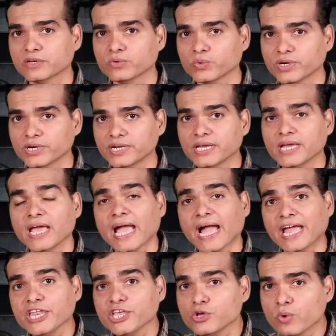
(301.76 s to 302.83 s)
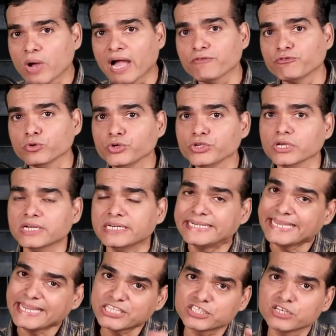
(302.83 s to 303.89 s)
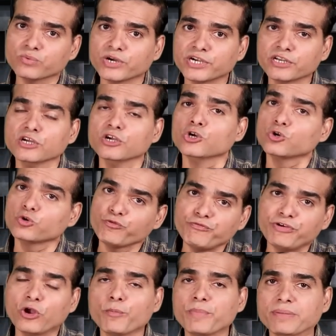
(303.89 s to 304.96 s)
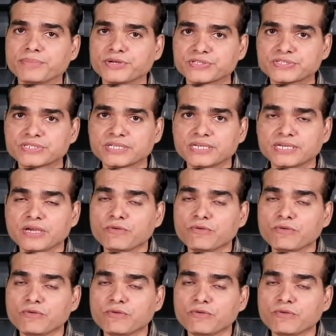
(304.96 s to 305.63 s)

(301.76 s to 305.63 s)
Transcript: the word and you have to teach the word to fellow members.